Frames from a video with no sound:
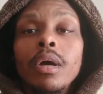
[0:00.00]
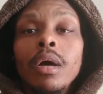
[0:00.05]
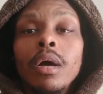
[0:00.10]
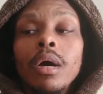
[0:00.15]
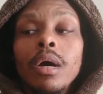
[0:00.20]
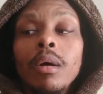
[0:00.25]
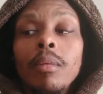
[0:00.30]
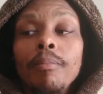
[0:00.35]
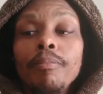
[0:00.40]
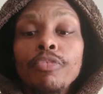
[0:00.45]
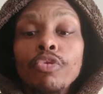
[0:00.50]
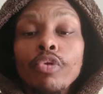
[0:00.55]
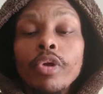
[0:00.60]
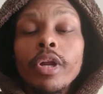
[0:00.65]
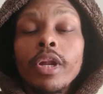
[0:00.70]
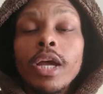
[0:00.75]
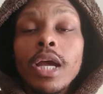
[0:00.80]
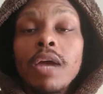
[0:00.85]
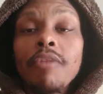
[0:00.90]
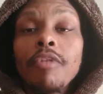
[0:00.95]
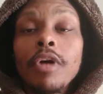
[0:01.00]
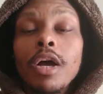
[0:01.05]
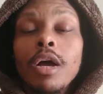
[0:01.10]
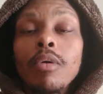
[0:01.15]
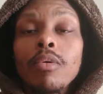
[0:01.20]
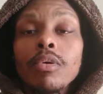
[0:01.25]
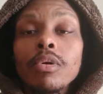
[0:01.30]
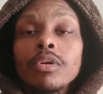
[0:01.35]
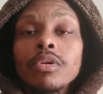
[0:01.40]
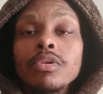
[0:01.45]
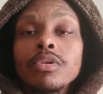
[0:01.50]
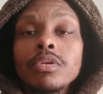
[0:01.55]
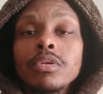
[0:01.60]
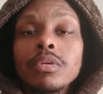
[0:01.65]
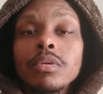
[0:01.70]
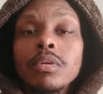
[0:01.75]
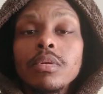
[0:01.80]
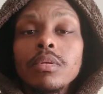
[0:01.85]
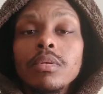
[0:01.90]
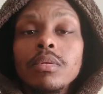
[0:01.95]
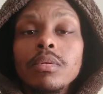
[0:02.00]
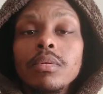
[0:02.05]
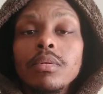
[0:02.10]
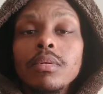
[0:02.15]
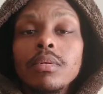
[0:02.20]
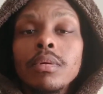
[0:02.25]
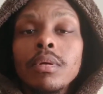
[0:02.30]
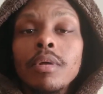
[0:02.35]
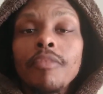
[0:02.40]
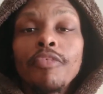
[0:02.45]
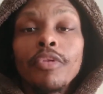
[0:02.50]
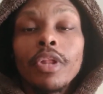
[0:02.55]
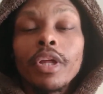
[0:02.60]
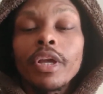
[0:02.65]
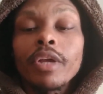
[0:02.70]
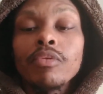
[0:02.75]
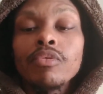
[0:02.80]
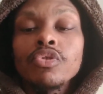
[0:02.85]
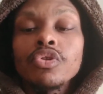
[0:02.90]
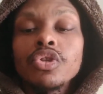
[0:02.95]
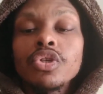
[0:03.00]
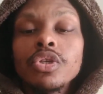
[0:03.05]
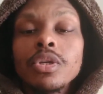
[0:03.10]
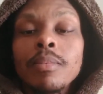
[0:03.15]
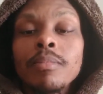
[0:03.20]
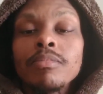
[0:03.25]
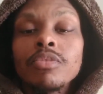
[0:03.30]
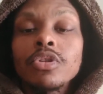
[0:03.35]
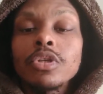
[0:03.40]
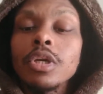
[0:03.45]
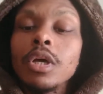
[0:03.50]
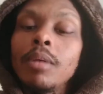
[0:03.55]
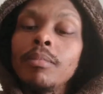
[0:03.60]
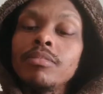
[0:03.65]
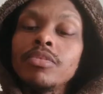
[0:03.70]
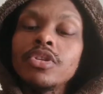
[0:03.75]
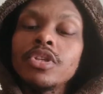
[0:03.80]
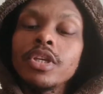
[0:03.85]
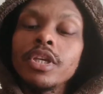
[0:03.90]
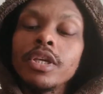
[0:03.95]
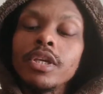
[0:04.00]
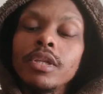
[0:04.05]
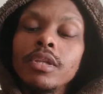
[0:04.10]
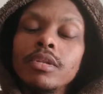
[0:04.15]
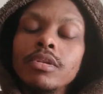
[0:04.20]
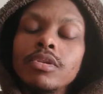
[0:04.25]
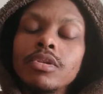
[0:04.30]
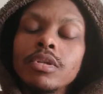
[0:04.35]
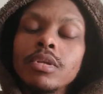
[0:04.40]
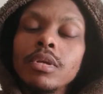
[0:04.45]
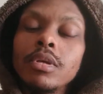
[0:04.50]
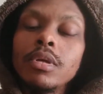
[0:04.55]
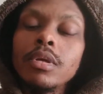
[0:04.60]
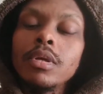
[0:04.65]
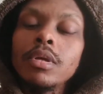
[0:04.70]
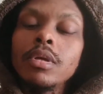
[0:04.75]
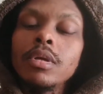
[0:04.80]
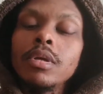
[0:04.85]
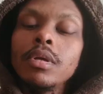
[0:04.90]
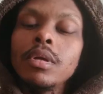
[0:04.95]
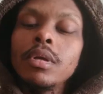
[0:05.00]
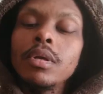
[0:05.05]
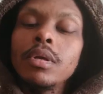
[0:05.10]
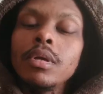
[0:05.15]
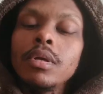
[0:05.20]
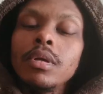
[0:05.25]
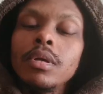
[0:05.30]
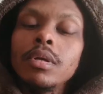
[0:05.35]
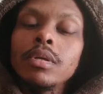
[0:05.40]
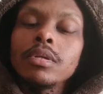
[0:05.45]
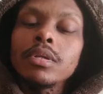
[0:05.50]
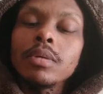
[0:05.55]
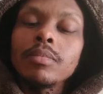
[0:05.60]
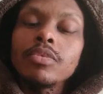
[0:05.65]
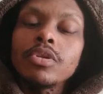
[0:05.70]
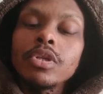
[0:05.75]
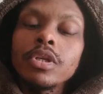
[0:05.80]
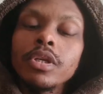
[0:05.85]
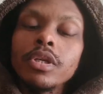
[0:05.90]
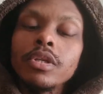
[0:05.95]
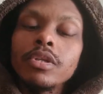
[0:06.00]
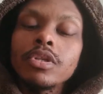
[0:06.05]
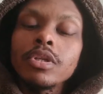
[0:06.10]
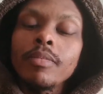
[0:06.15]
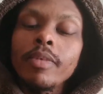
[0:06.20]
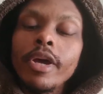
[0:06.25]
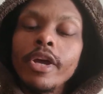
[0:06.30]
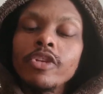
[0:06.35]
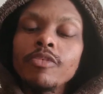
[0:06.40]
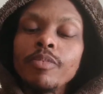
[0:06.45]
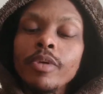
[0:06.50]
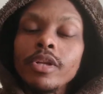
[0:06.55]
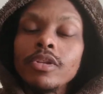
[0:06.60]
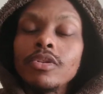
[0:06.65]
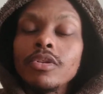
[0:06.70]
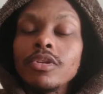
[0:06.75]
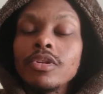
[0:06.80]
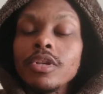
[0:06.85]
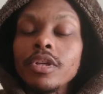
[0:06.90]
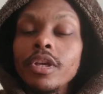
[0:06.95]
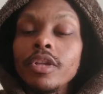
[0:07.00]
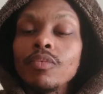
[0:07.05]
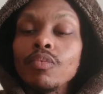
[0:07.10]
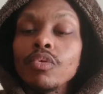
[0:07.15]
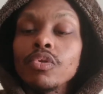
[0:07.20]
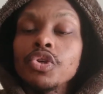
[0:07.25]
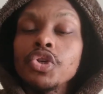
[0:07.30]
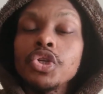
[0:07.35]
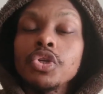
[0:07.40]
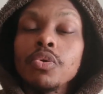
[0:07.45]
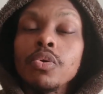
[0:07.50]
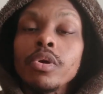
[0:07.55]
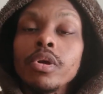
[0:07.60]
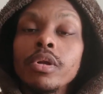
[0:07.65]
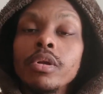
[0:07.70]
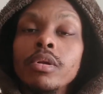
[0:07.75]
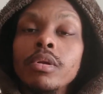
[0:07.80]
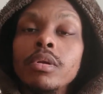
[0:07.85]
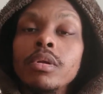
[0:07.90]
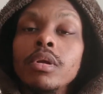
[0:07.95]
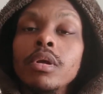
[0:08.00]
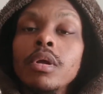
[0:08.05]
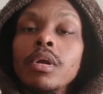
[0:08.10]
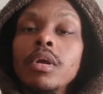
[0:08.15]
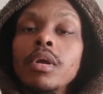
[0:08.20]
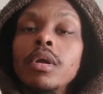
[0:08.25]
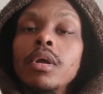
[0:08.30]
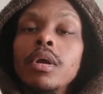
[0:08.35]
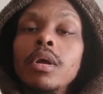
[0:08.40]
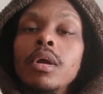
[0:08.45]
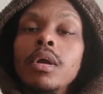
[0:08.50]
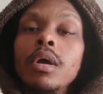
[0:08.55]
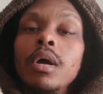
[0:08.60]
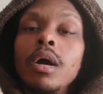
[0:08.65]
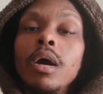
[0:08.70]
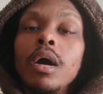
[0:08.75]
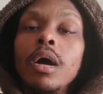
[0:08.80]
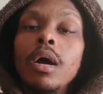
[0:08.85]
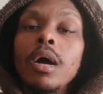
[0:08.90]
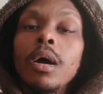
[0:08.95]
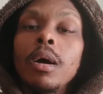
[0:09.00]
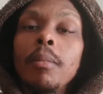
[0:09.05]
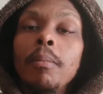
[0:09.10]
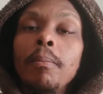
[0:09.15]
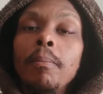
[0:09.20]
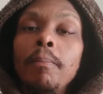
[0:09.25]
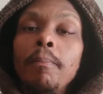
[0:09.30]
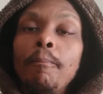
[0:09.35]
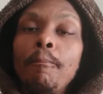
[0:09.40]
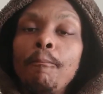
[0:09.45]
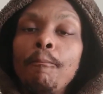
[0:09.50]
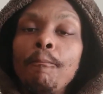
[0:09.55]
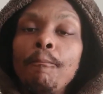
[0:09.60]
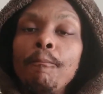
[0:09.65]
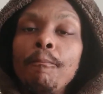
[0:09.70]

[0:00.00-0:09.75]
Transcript: um three and a half hours. I feel like it was some some scenes some scenes, some aspects of scenes were shortened. Um,